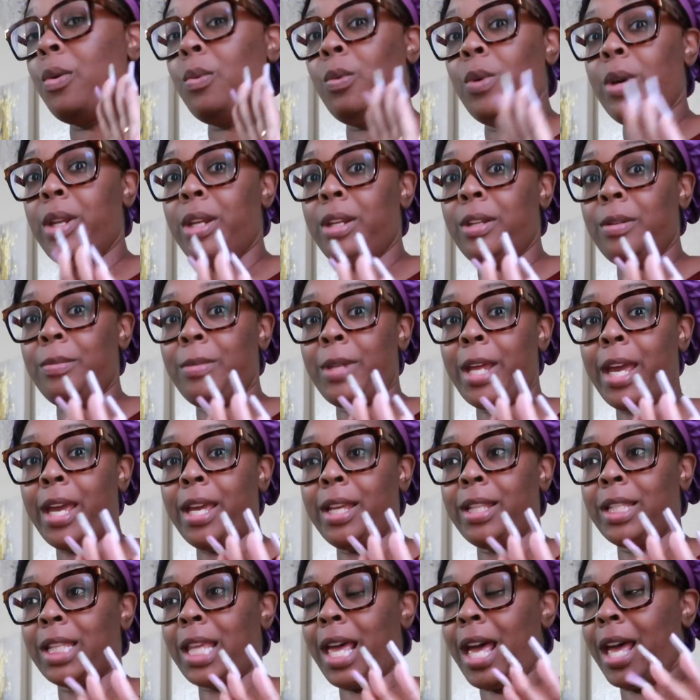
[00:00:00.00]
one of them
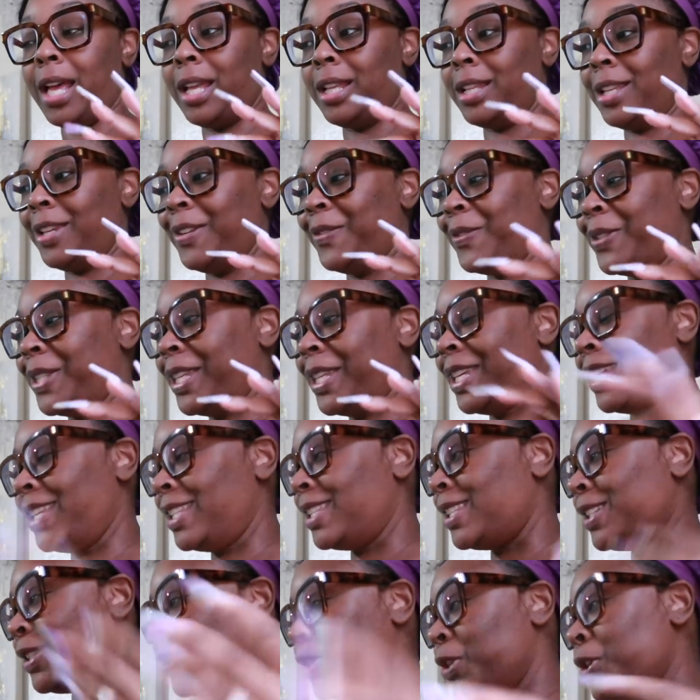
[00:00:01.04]
days guys everything
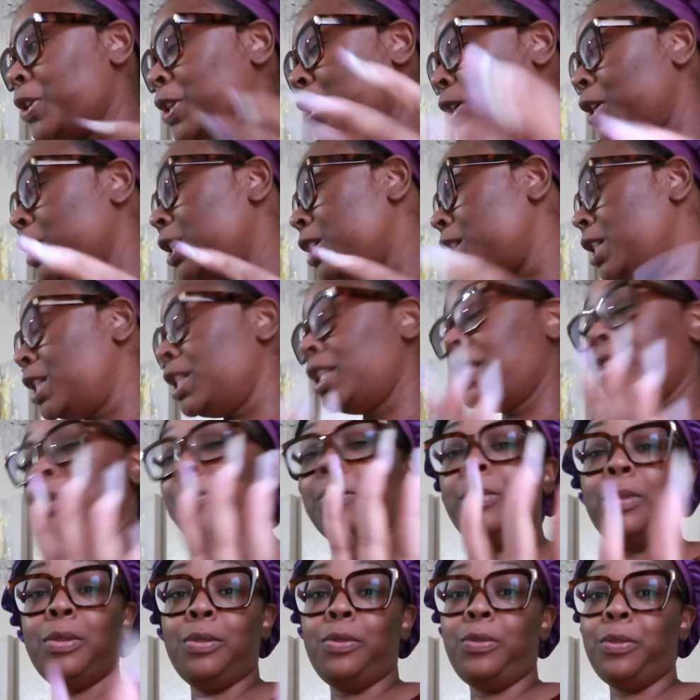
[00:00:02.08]
is a trigger it's just some
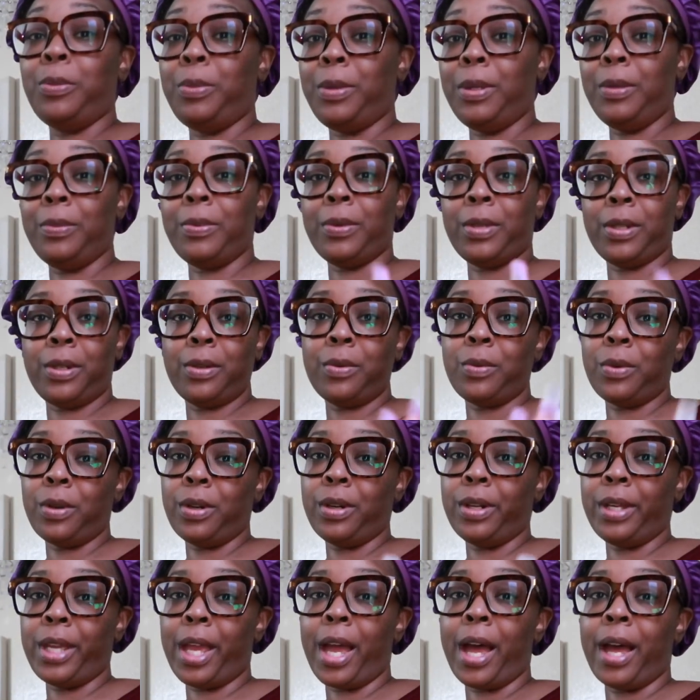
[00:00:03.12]
beautiful people in the
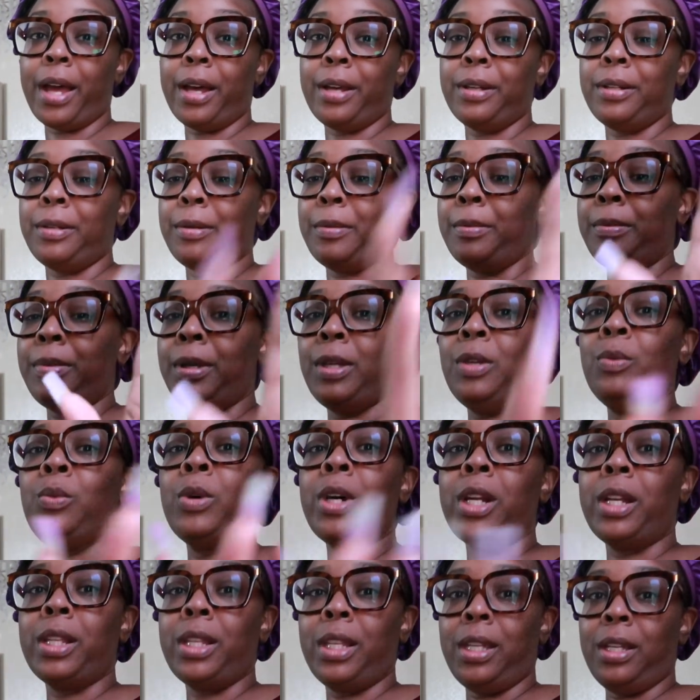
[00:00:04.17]
world y'all be
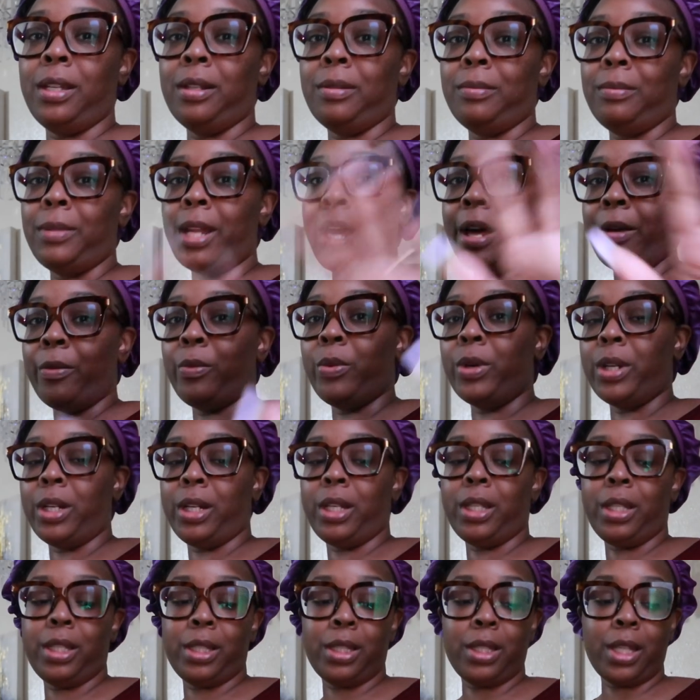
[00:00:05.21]
one of them not one of
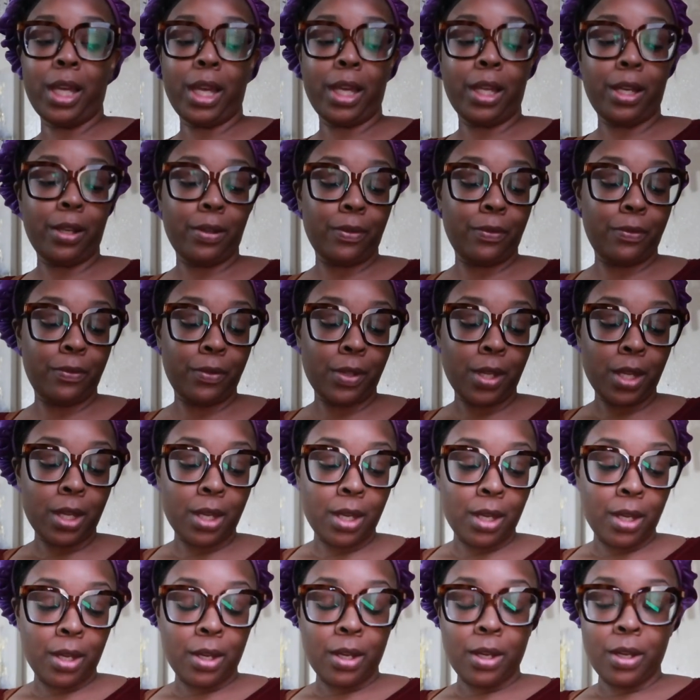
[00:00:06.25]
these negative
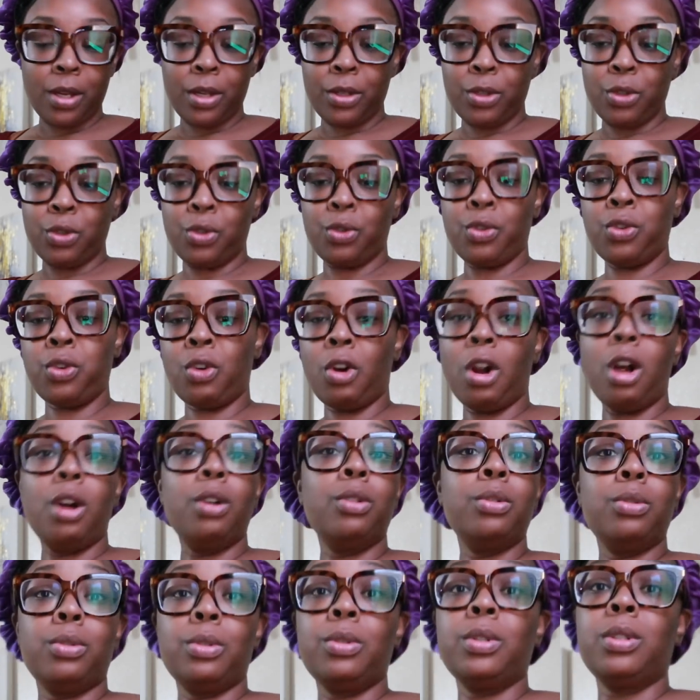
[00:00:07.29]

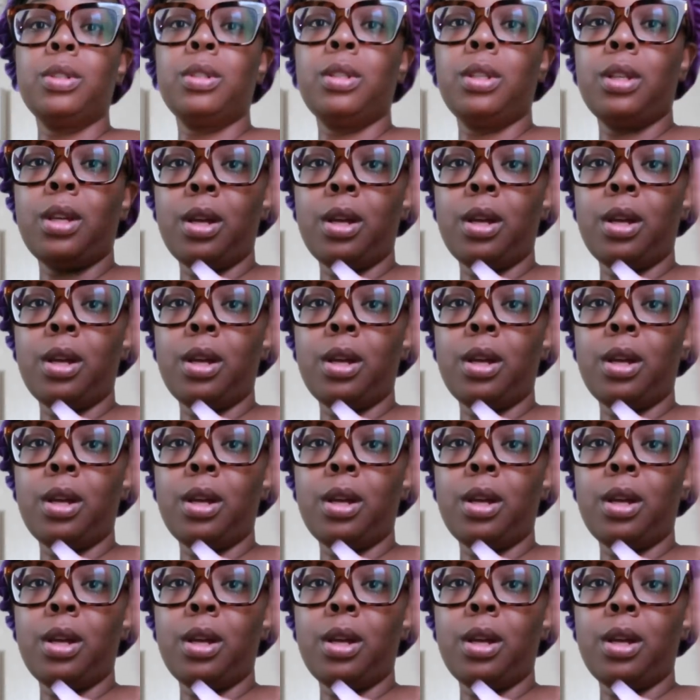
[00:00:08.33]
trolls